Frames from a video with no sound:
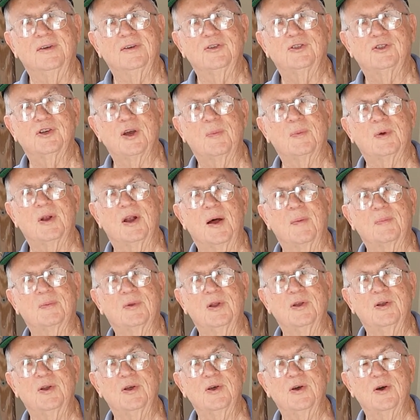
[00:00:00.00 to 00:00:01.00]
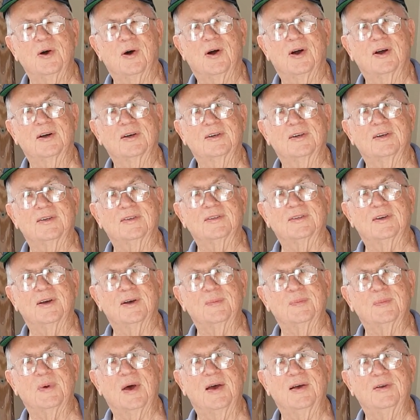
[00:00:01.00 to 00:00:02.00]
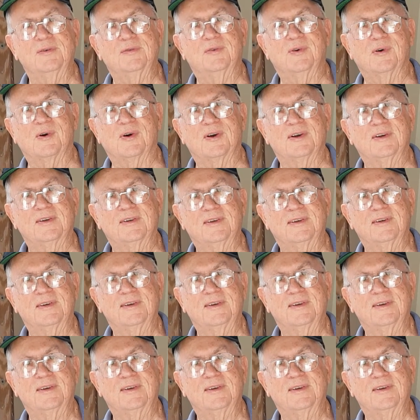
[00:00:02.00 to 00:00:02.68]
ship it up to New York and get paid for it.